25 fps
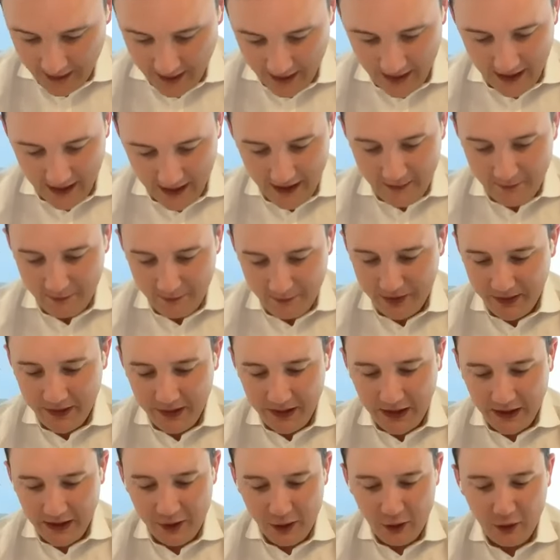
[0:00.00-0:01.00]

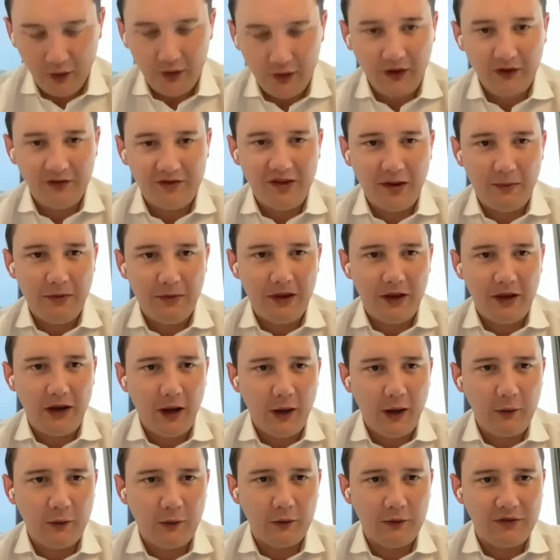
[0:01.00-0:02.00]
And you look at some of the
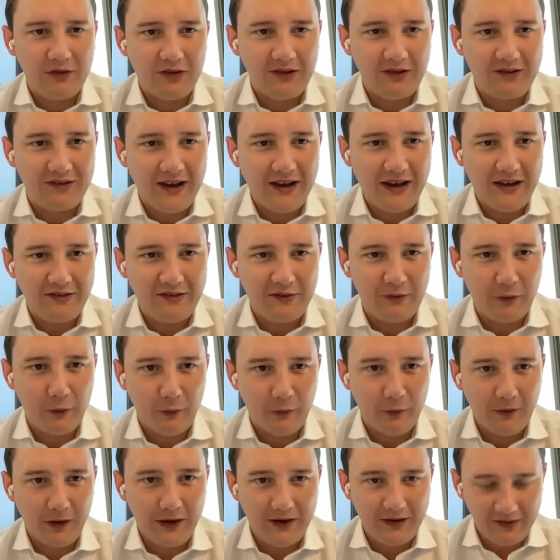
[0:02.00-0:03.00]
local success
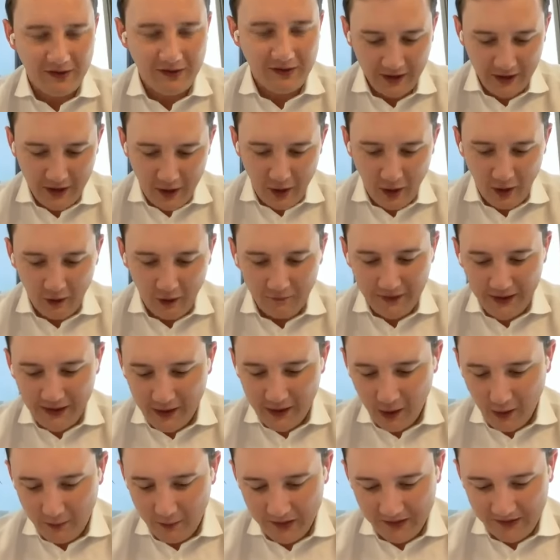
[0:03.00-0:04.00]
stories of
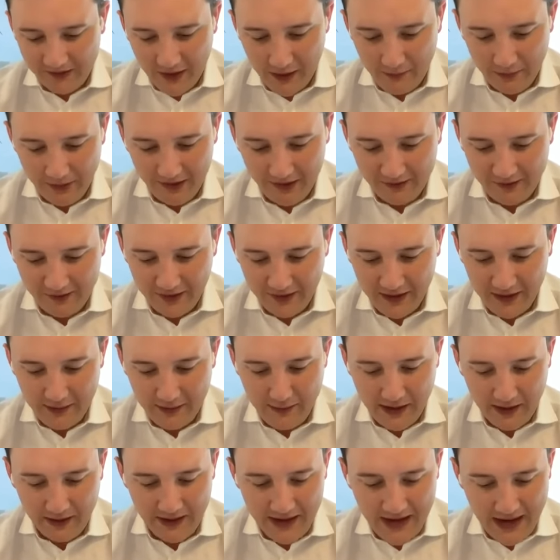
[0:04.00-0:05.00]
e-commerce companies, thinking
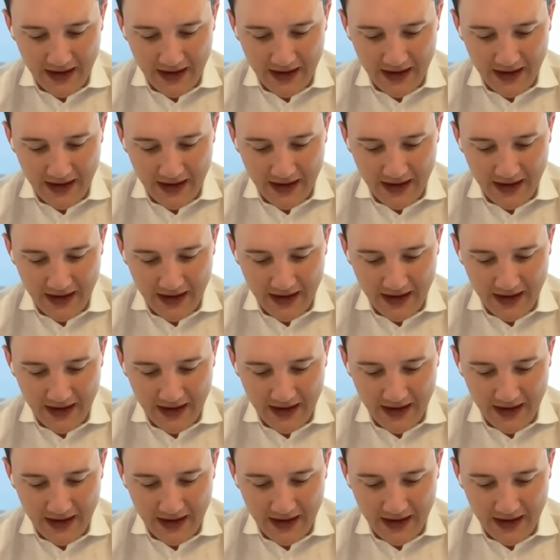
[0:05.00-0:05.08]
about